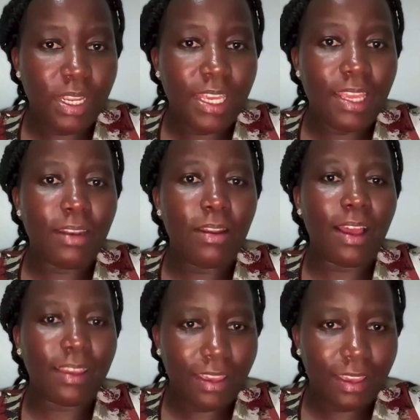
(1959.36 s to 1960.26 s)
in,
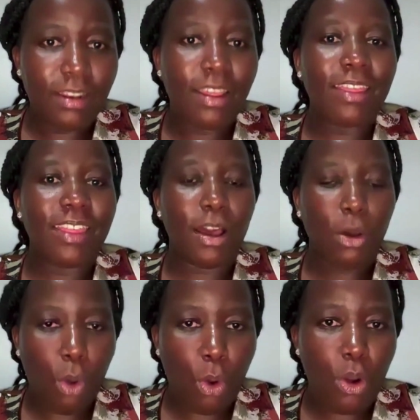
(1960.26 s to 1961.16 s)
again, their
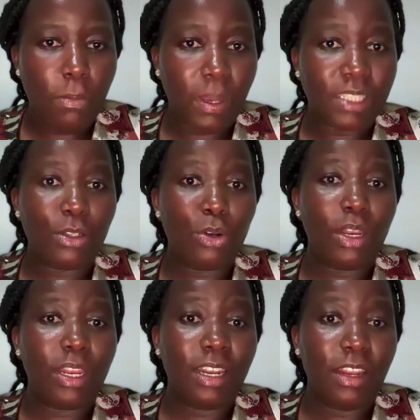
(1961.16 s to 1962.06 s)
own personal
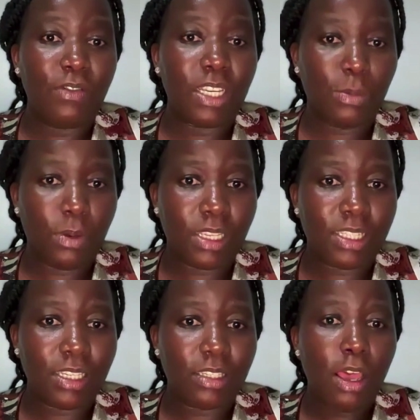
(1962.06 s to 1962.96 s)
and lived
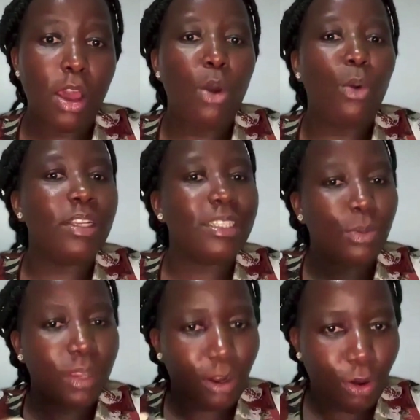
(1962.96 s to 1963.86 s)
experiences, which will
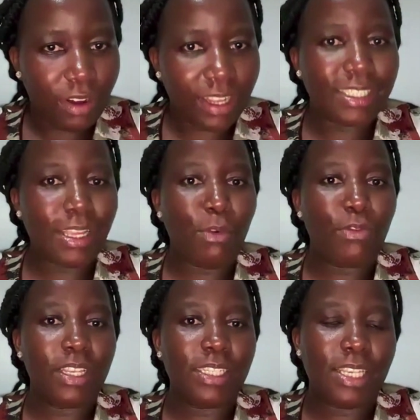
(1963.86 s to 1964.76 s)
correct some of
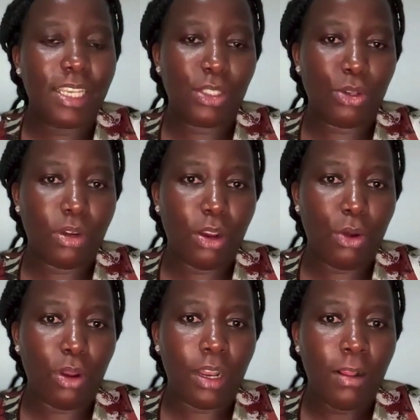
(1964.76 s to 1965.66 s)
these
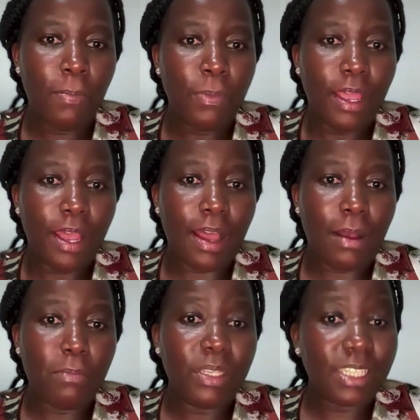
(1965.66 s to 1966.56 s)
historical
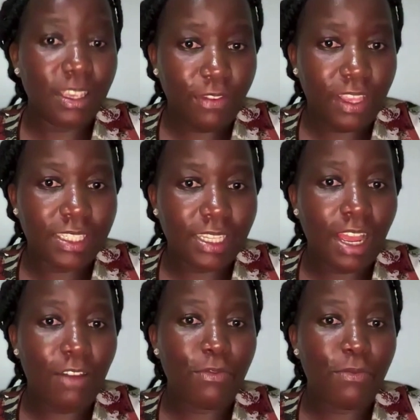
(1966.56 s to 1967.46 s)
misgivings that
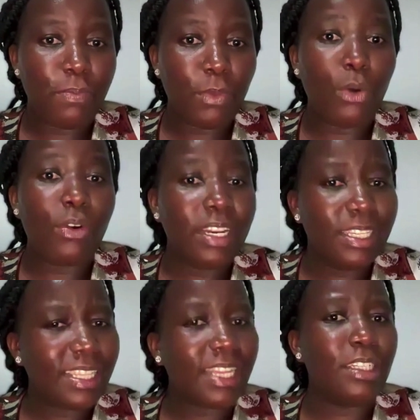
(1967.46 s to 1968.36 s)
have already
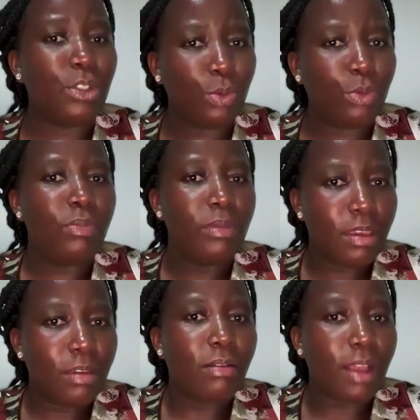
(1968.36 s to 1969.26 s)
started to
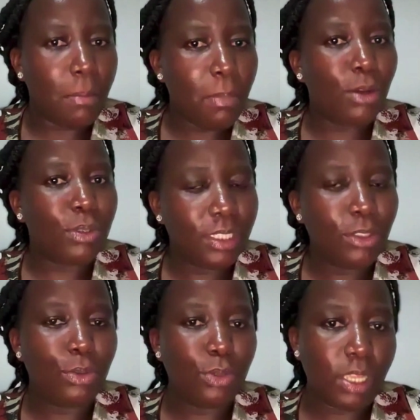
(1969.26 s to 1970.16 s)
come out into
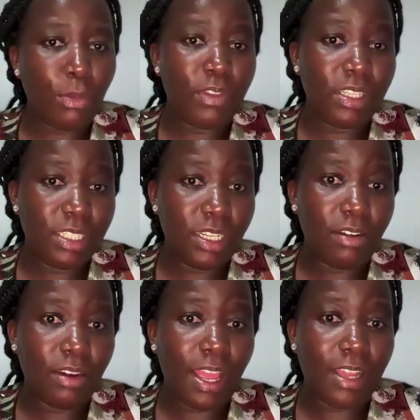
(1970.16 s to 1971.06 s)
some of this
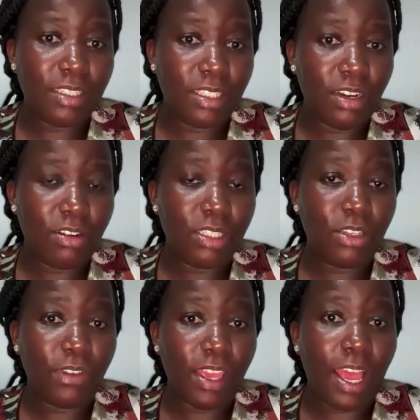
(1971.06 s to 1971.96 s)
generative
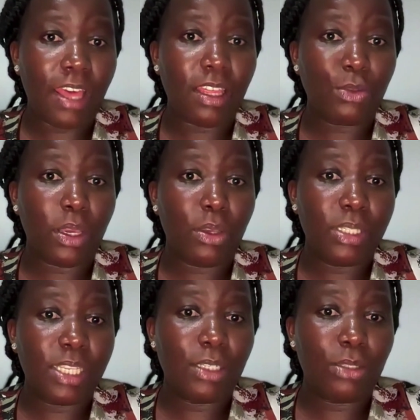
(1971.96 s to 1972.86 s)
AI that we're
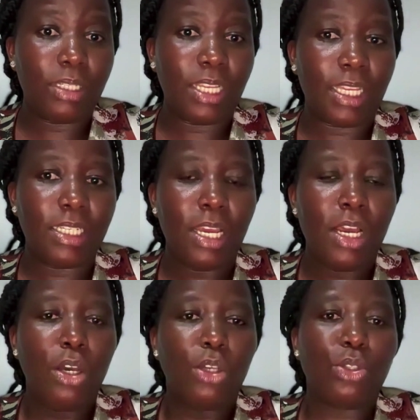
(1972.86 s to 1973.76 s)
using to date.
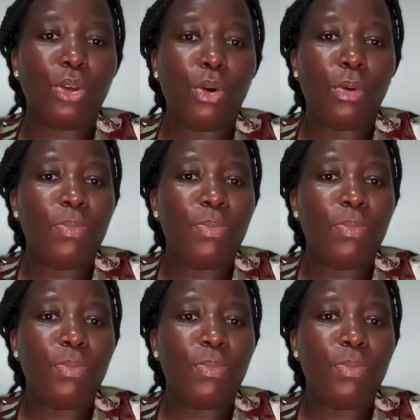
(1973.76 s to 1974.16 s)
So